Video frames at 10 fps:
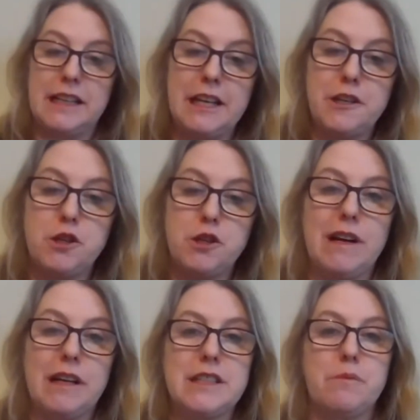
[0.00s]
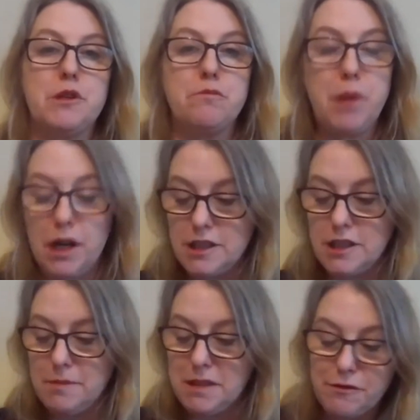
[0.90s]
That issue around say when you
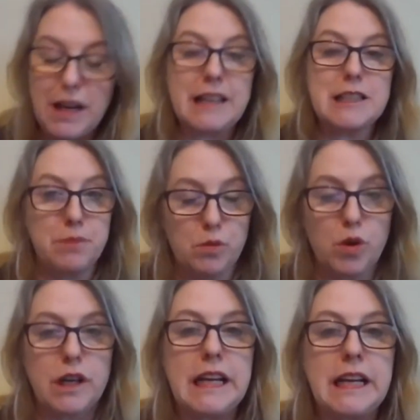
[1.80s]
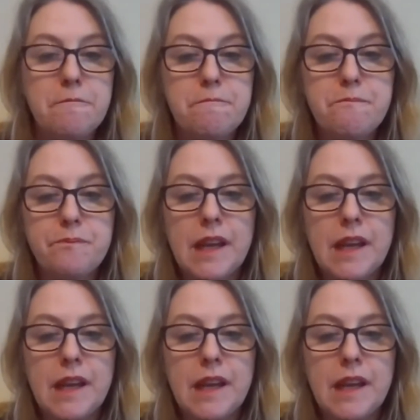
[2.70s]
part time and flexible working,